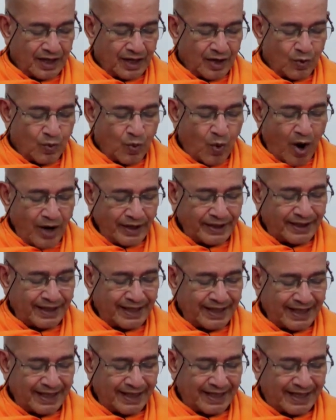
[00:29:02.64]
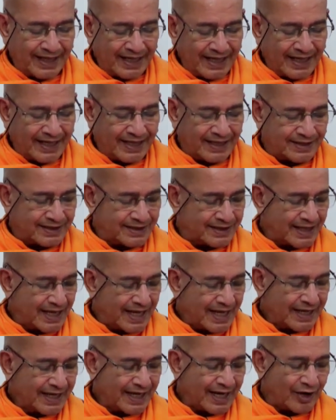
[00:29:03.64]
What he is
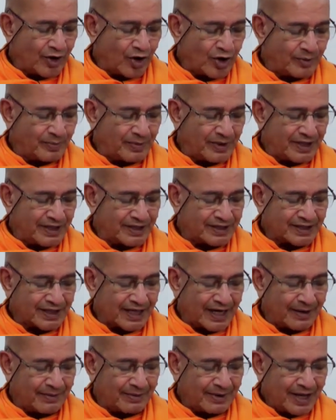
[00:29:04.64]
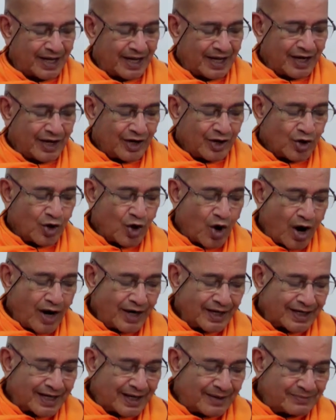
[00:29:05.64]
cannot be described.
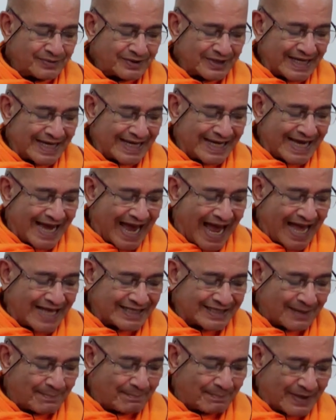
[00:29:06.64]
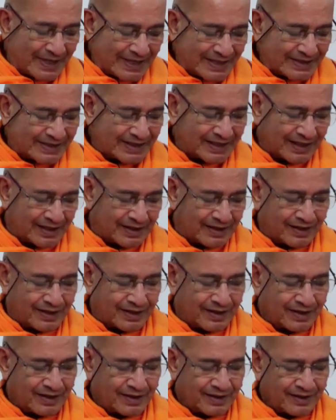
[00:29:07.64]
God comes as a person.
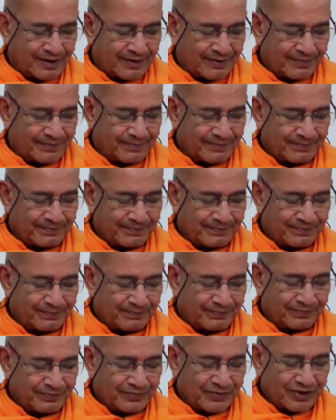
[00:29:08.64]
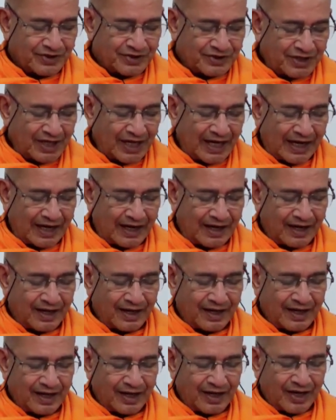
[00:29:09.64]
Still,
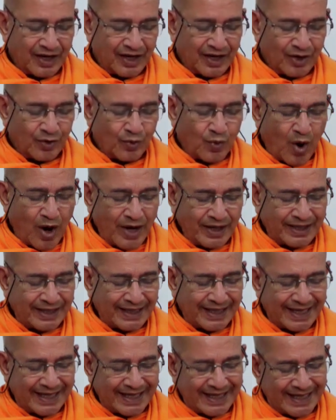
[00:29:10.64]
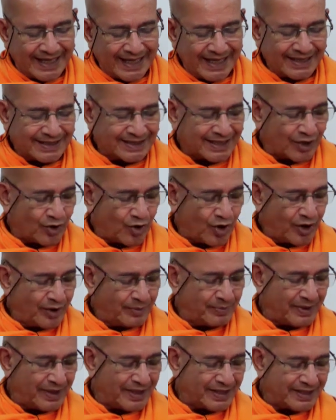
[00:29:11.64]
what he is cannot
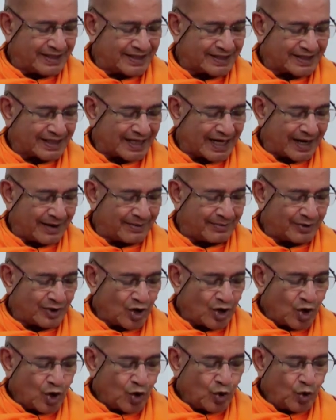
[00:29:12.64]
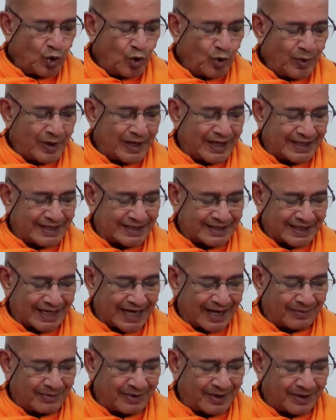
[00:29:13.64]
be described. Who will
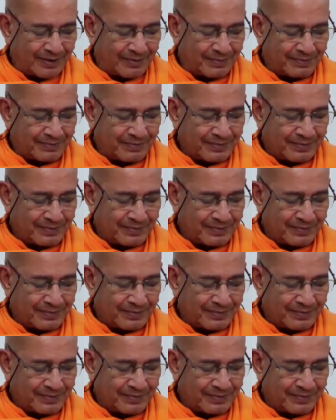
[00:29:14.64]
describe him?